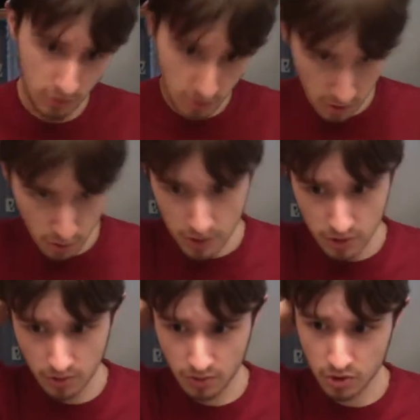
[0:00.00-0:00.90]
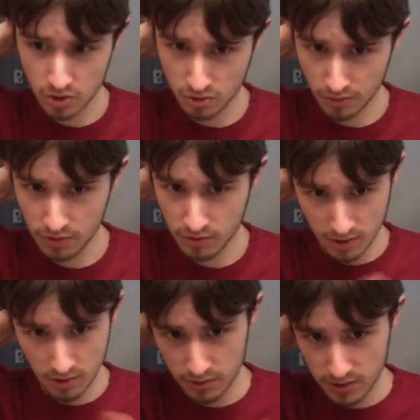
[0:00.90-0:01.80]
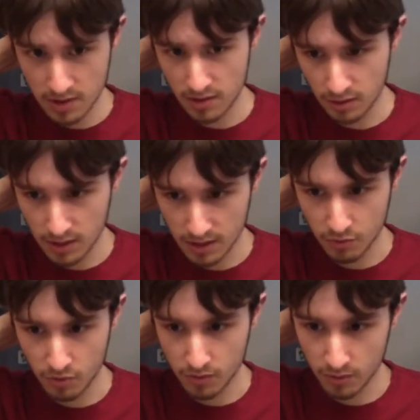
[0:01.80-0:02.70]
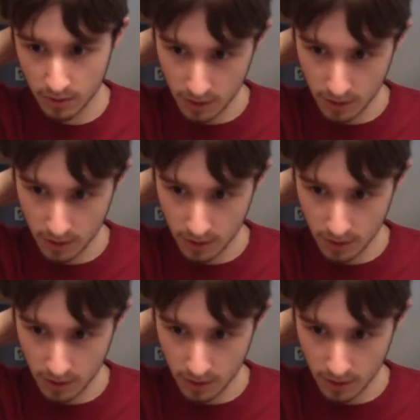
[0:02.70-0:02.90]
do your research. Hopefully, you can understand it a lot more.